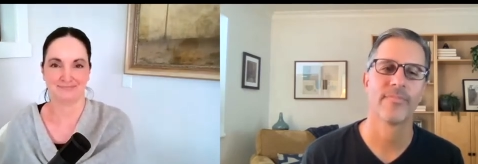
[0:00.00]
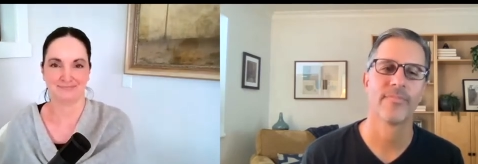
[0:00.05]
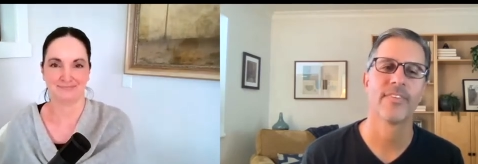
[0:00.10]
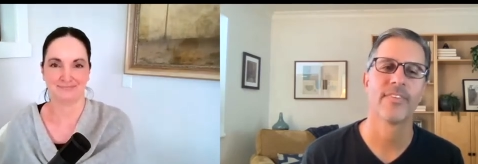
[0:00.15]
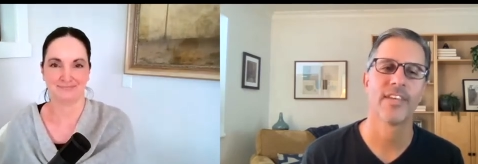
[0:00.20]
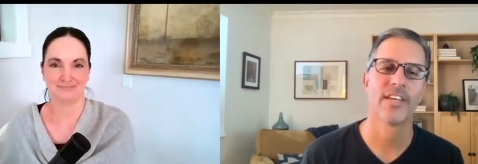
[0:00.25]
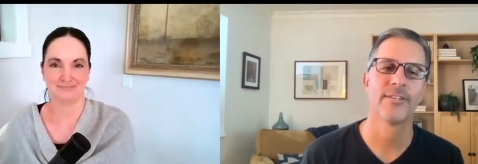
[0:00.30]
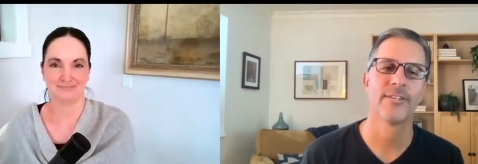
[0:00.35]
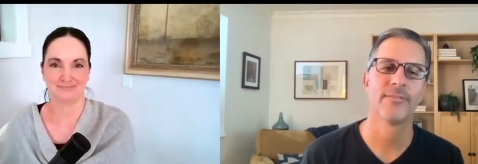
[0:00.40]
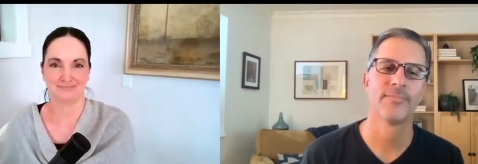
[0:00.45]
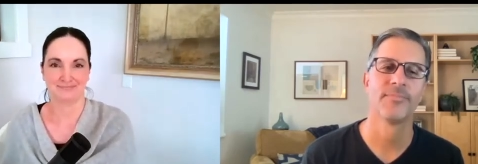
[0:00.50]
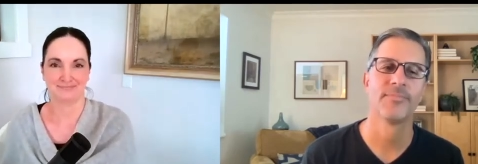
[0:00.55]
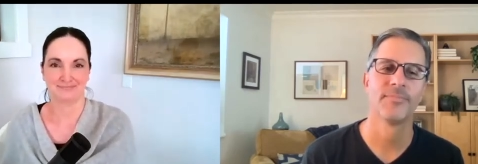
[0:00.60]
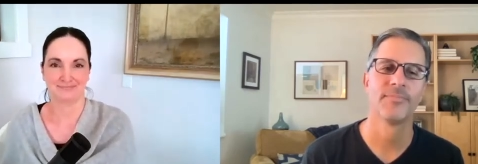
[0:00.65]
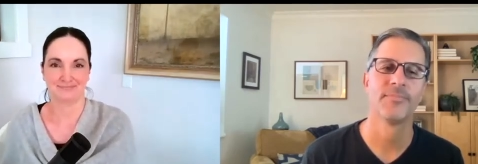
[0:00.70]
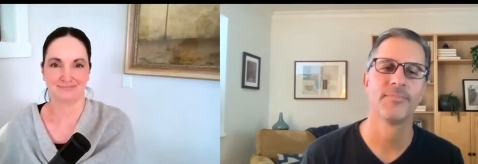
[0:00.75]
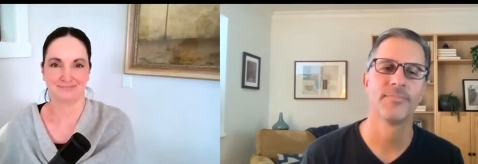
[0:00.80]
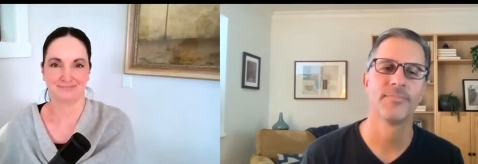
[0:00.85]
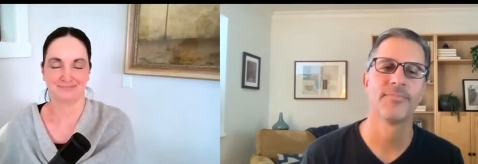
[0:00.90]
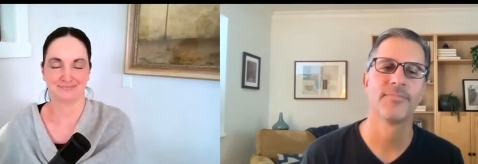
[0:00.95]
Speaker 1: Yeah.
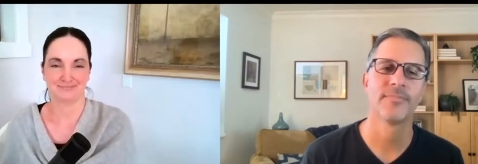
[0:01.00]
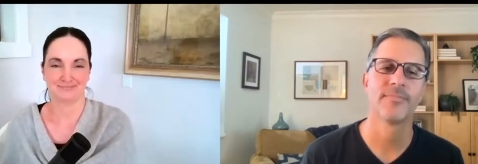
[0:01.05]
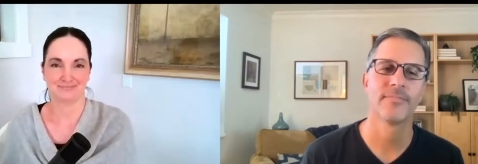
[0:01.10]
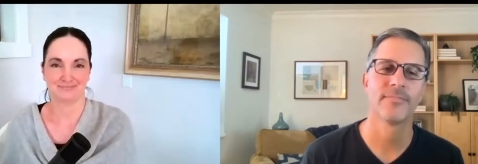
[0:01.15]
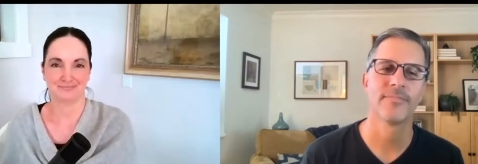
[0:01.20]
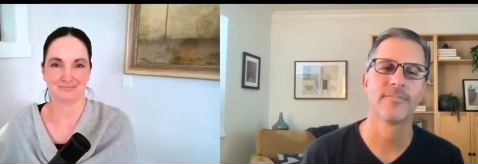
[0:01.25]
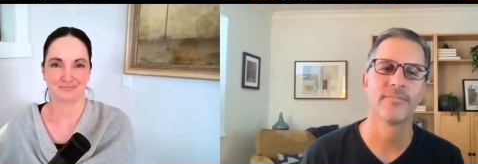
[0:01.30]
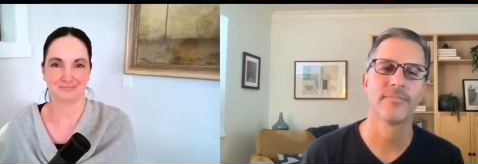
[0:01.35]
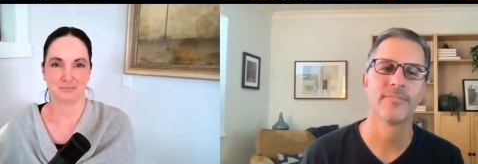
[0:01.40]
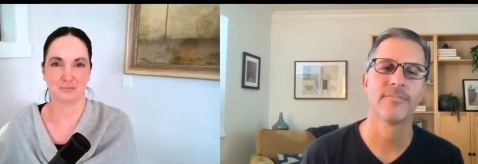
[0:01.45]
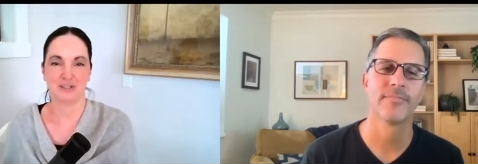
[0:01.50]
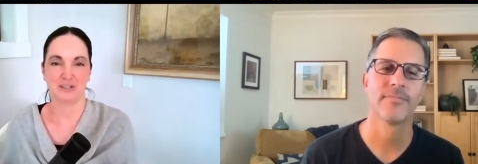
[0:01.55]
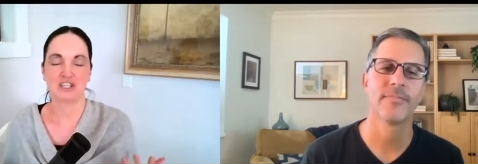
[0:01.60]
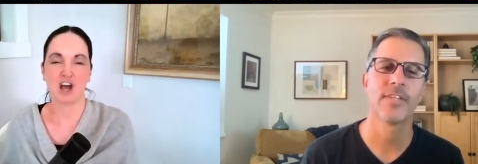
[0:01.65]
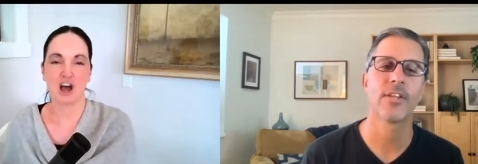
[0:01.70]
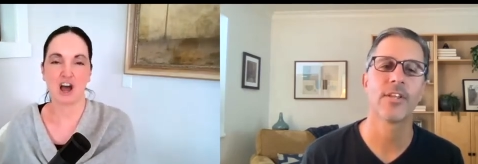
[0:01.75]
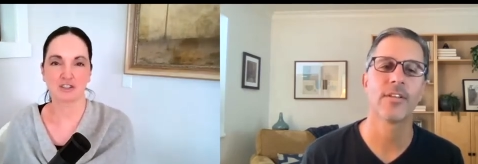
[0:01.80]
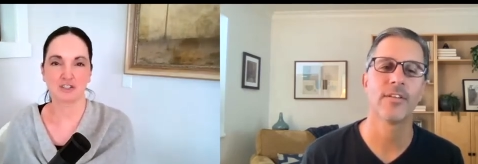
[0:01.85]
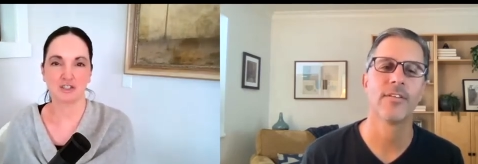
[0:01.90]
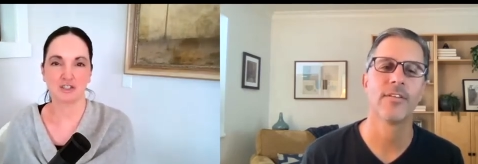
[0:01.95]
We
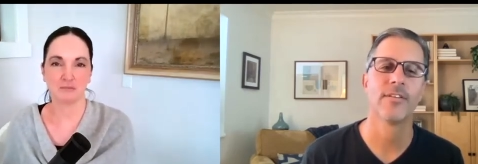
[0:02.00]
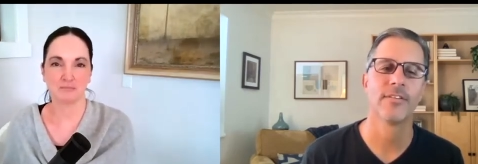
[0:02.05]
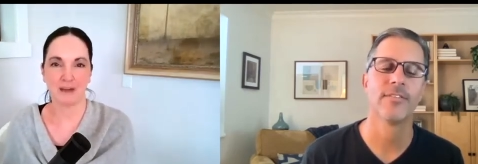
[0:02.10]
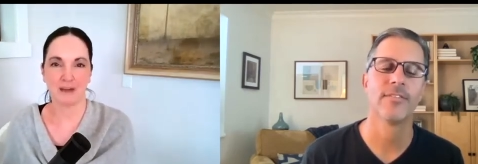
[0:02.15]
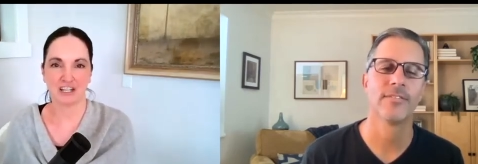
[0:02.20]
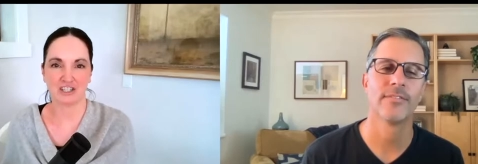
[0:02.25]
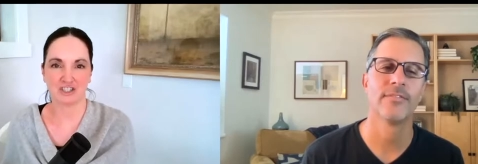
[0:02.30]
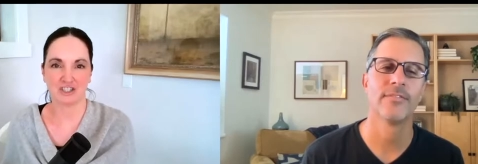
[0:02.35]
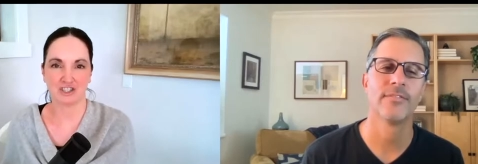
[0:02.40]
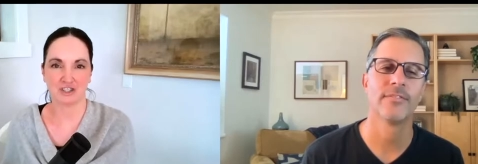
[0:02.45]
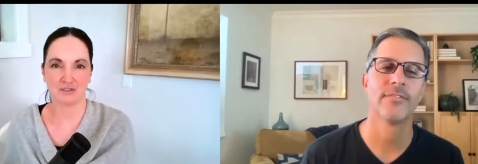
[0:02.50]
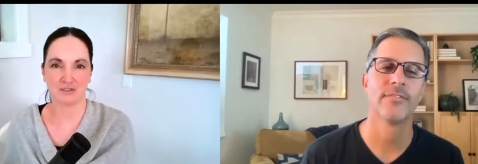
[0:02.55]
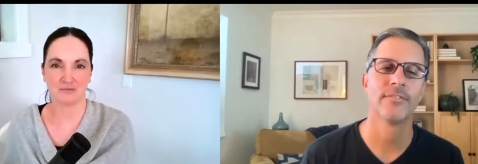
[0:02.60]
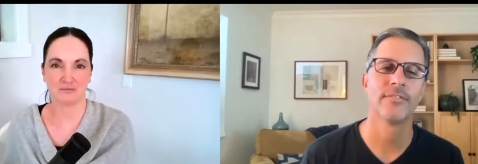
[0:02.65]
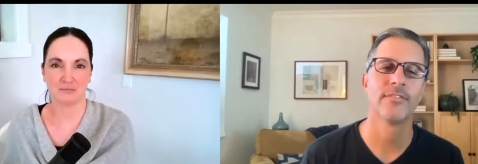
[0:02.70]
talk oh. too much.